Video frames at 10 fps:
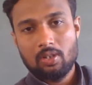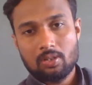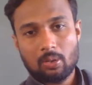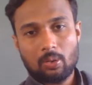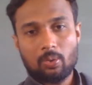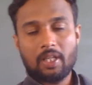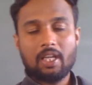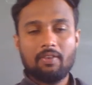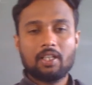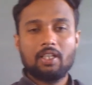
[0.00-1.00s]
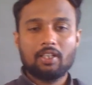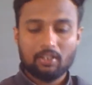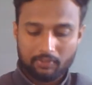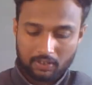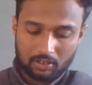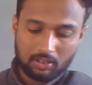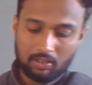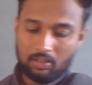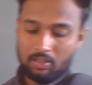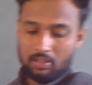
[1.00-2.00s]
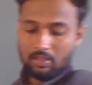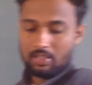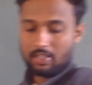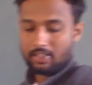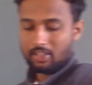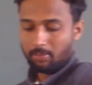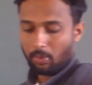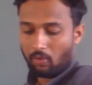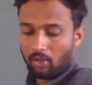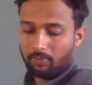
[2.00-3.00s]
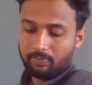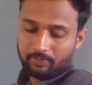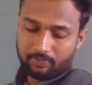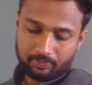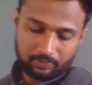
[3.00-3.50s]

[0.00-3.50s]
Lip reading: So today I will continue with sixth problem.